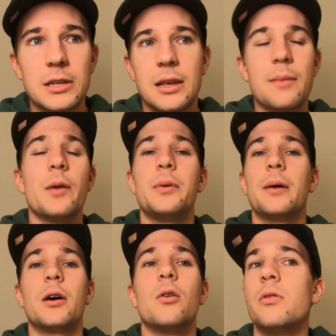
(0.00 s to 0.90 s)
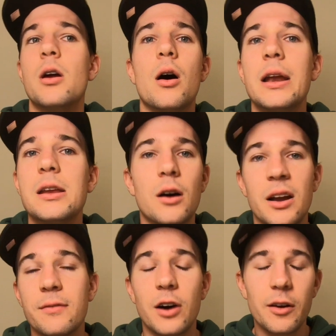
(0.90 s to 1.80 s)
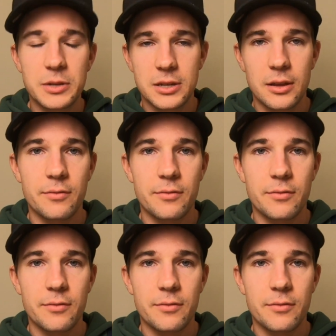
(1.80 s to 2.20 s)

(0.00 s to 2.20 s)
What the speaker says: They might be able to hold 90, 95%